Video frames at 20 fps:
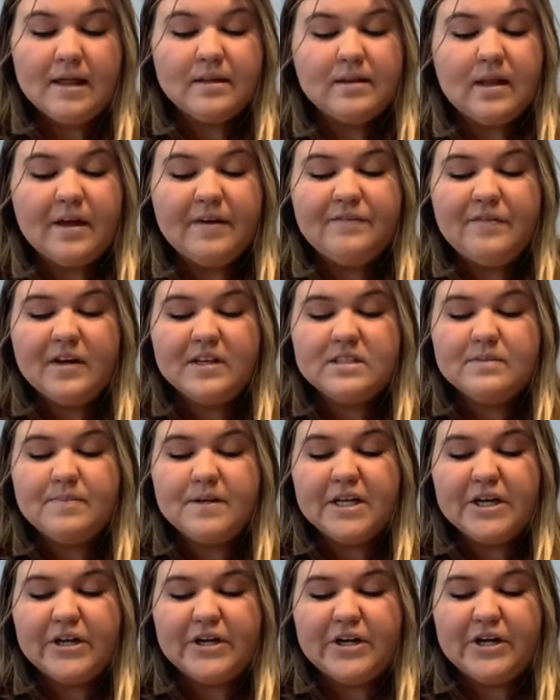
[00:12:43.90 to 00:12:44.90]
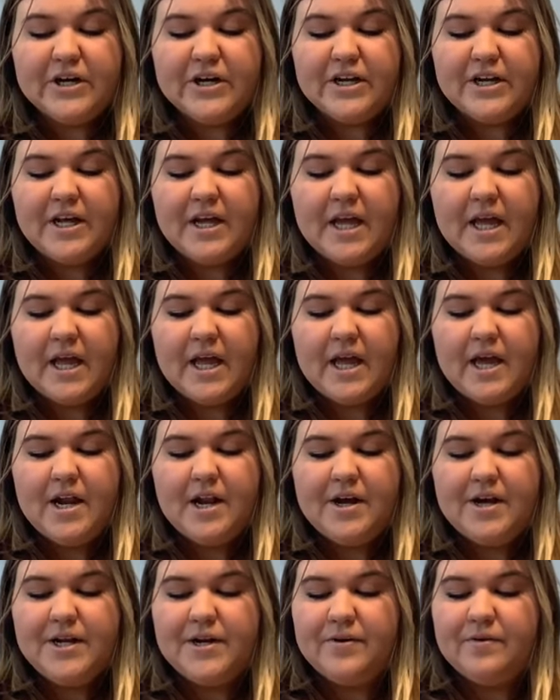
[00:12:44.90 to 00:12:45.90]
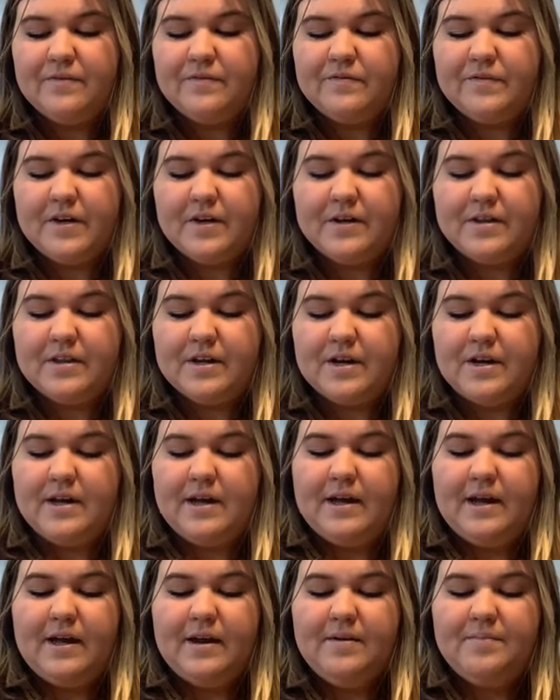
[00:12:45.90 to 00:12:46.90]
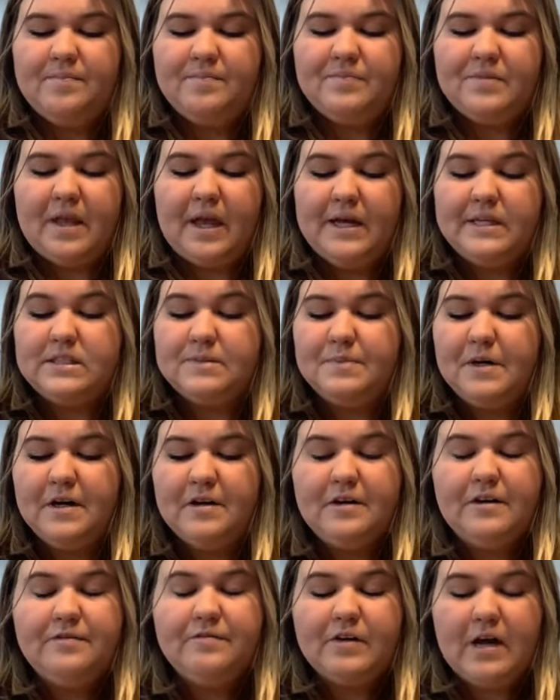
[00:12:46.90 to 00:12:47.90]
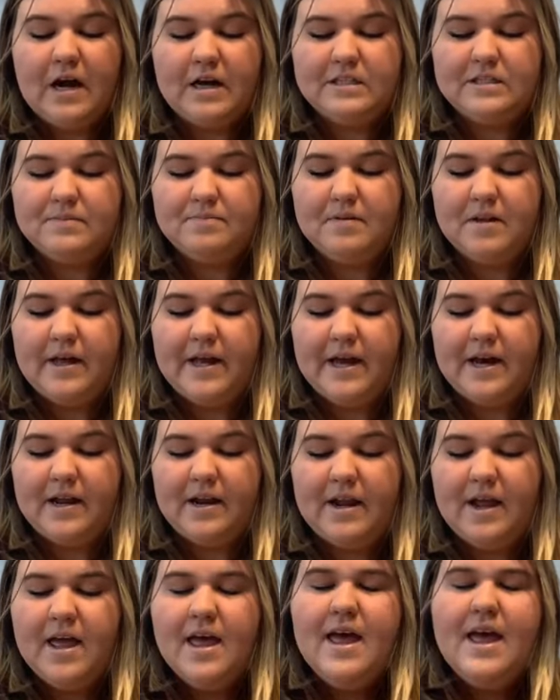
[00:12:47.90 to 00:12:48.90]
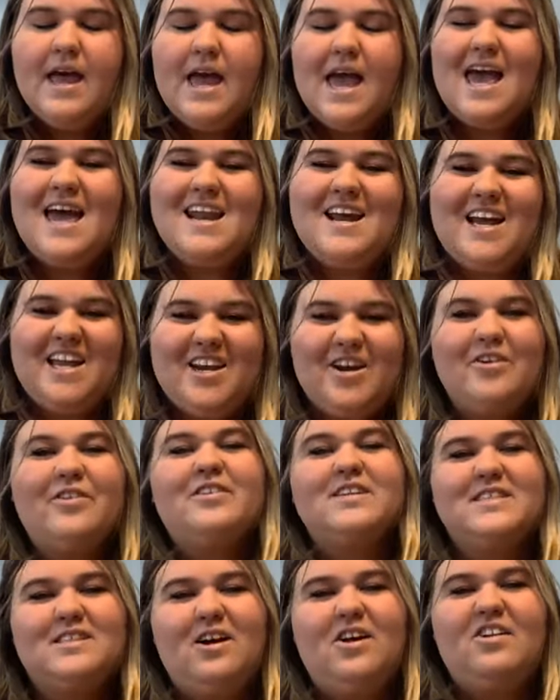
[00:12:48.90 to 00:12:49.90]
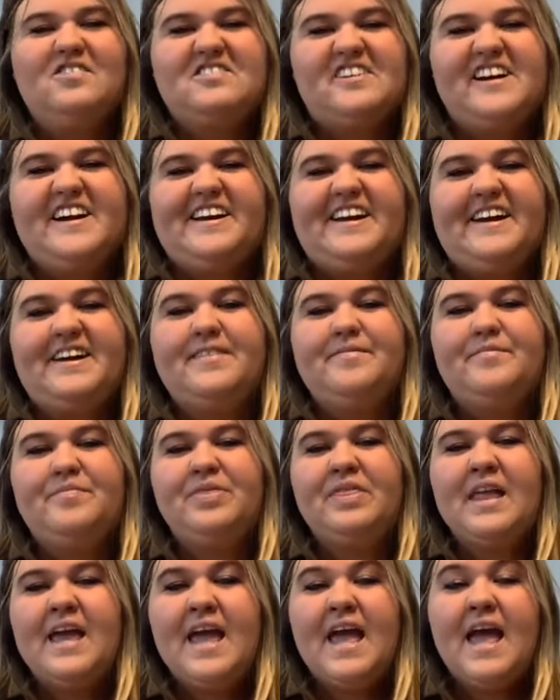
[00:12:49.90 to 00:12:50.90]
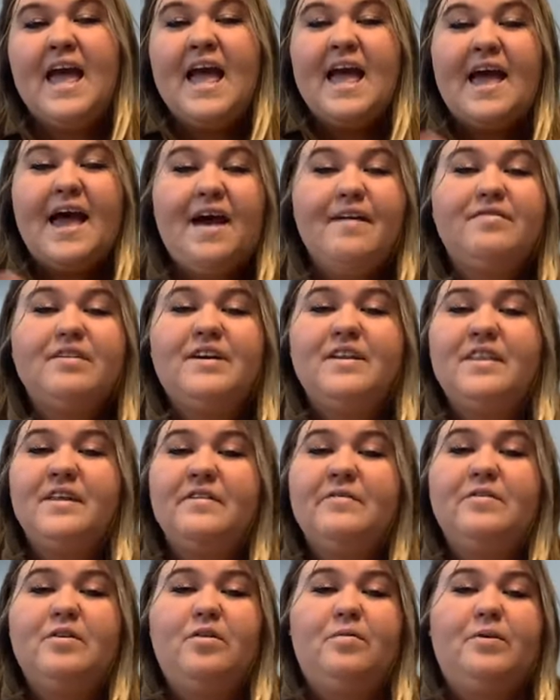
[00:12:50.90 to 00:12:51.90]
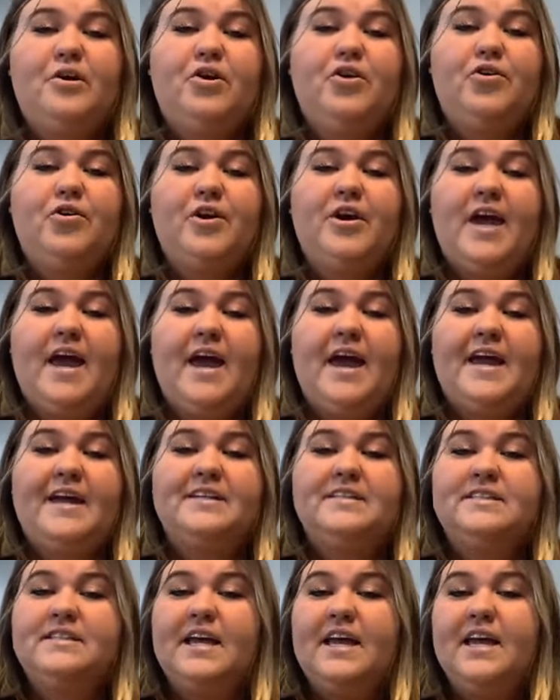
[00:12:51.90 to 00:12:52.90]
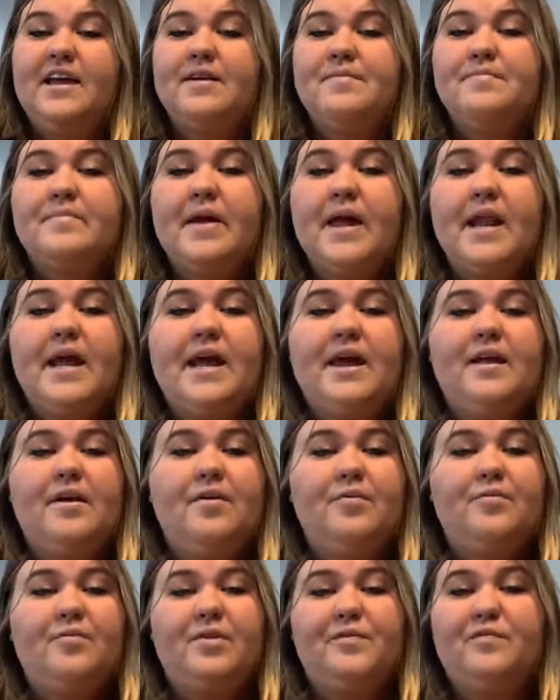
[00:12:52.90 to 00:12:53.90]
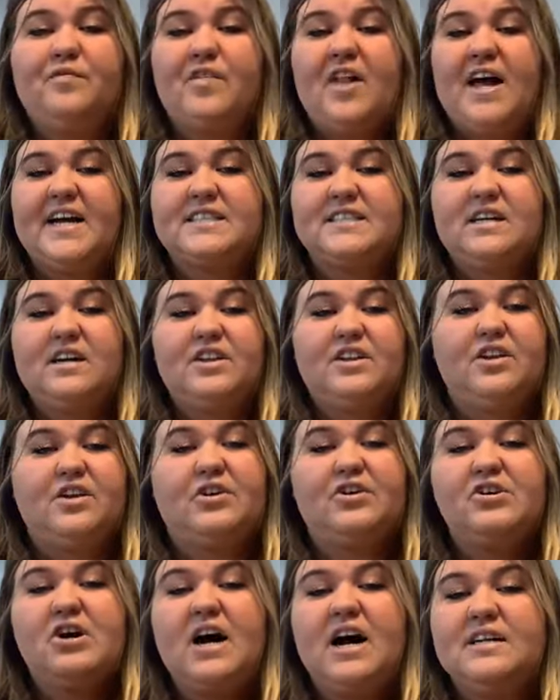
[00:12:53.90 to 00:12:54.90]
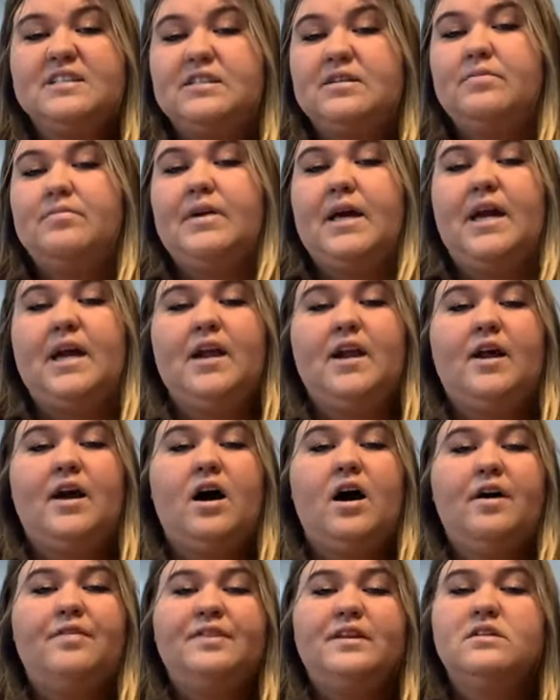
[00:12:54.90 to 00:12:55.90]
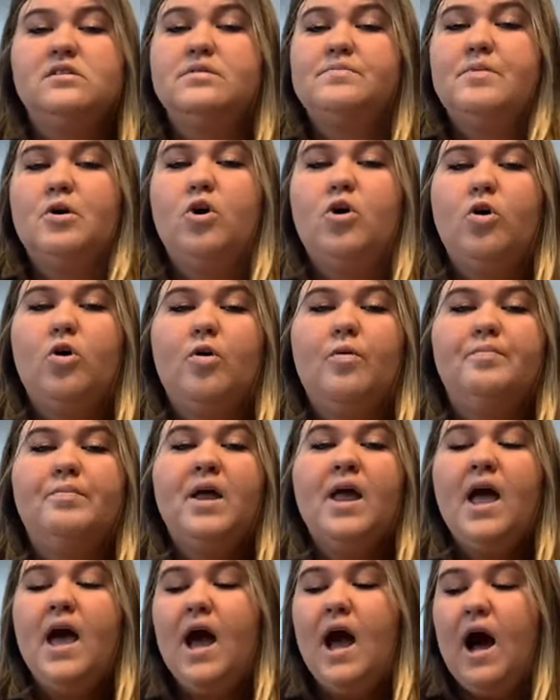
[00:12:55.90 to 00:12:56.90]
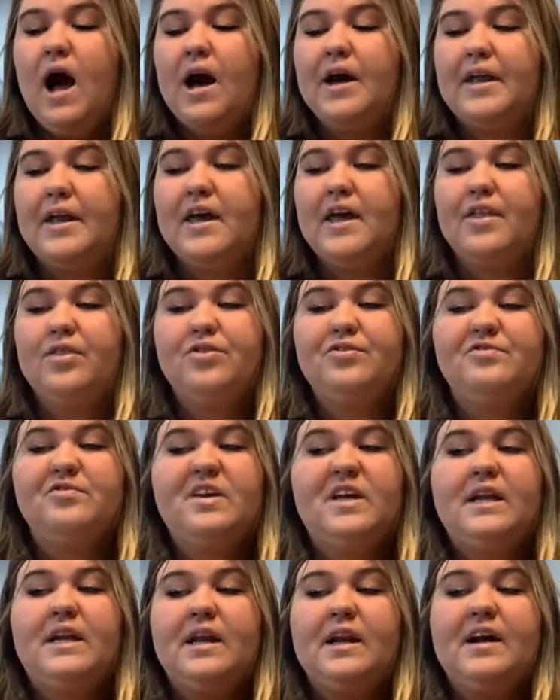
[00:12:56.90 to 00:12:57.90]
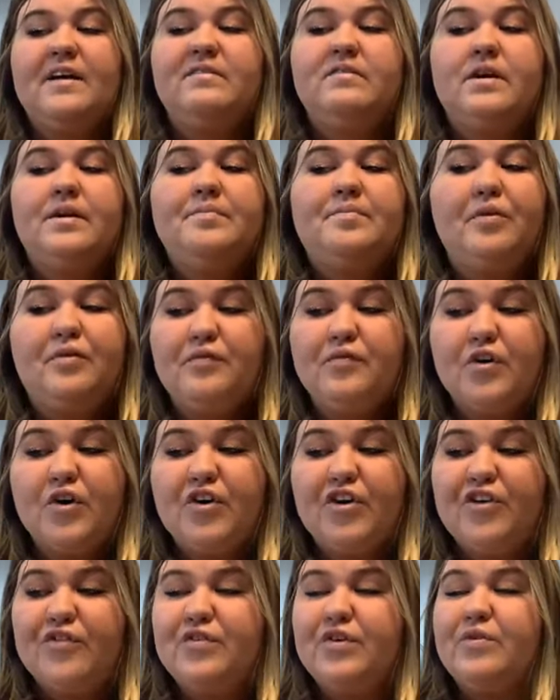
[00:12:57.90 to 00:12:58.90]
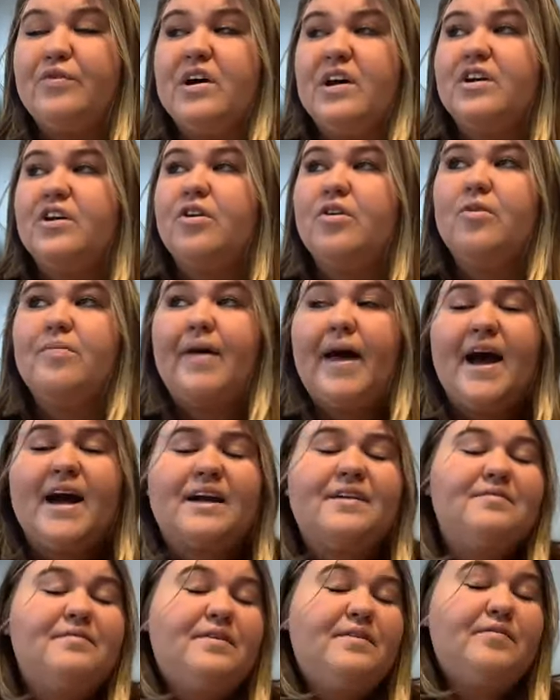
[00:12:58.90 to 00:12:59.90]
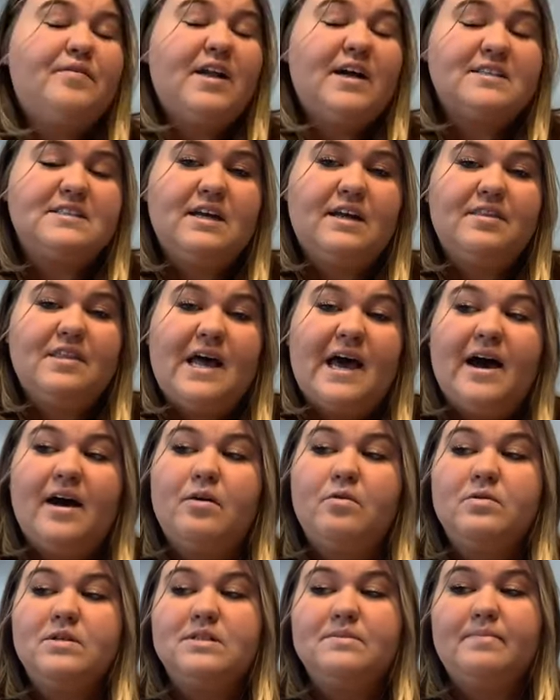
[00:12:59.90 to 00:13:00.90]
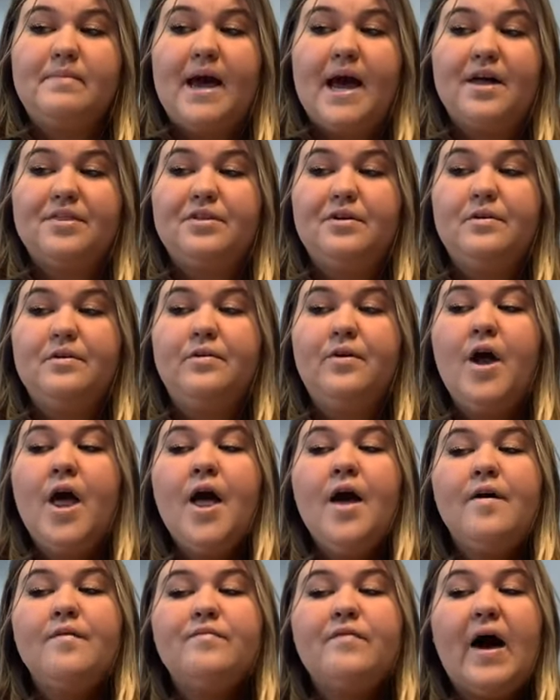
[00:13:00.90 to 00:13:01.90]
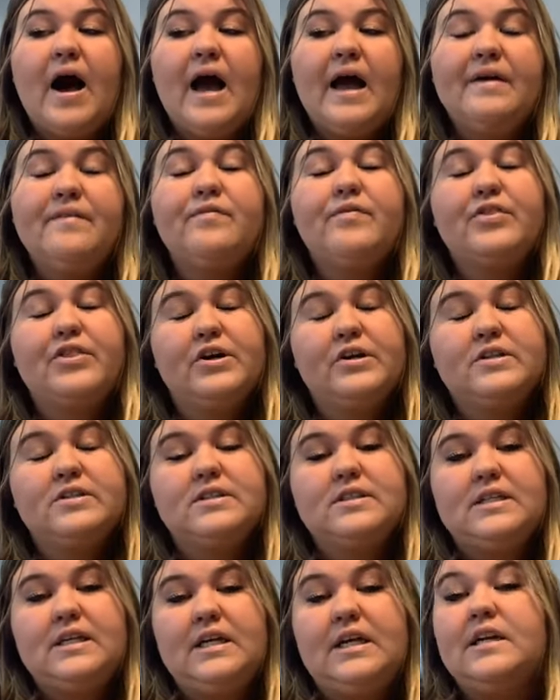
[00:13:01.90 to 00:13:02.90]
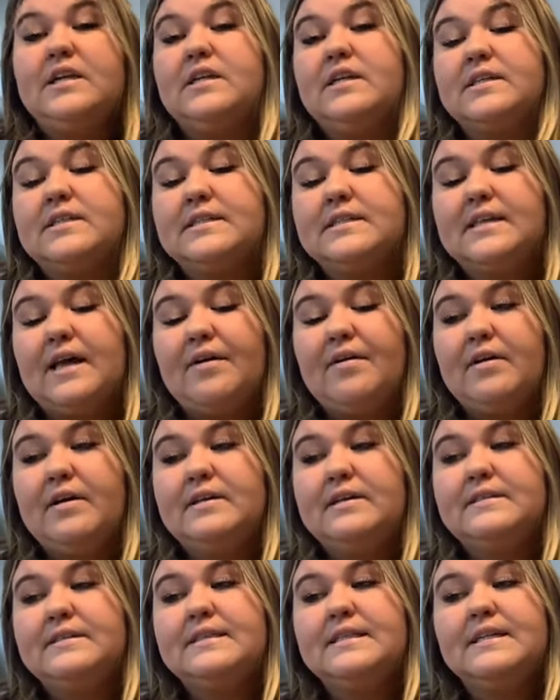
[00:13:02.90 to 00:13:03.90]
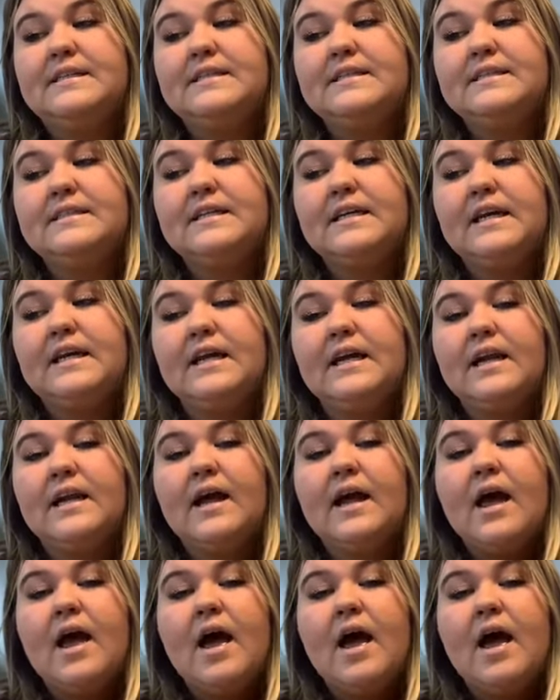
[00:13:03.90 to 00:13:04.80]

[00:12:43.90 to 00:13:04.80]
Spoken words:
Life has been good, and I don't fear the night. It's part of God's plan, and I know it's all right. Everything will be okay. Take a minute, reflect on the cross you made on this poem. Again, the reading I read before, if you want to go back and reflect on that, was Matthew 5:13 to 16.